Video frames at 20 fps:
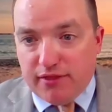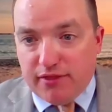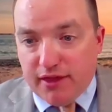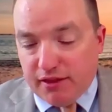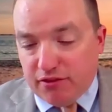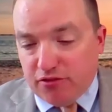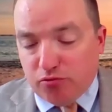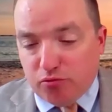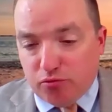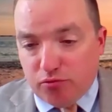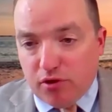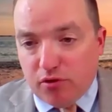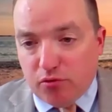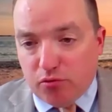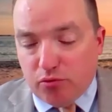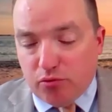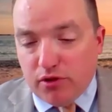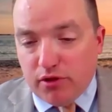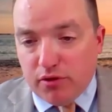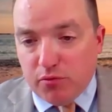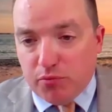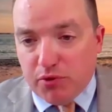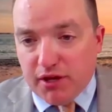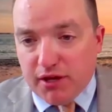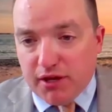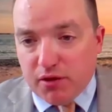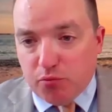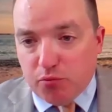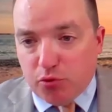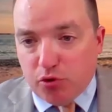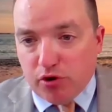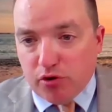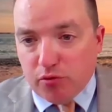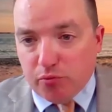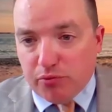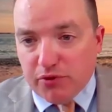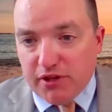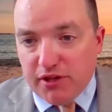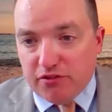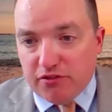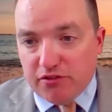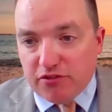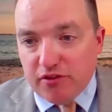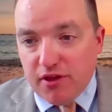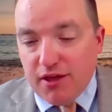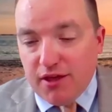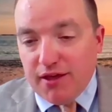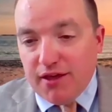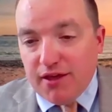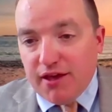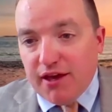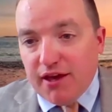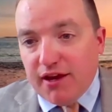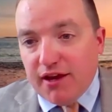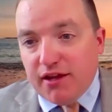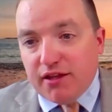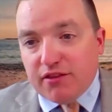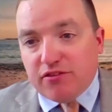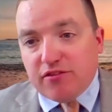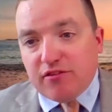That's a really big, important piece. And it's,